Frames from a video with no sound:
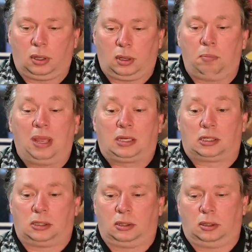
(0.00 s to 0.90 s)

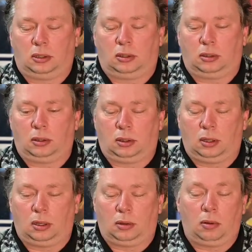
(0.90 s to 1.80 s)
mix
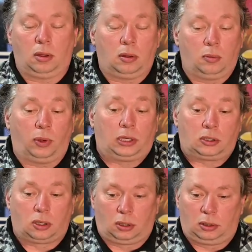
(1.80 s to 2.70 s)
with
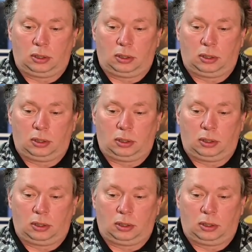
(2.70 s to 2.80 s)
each other.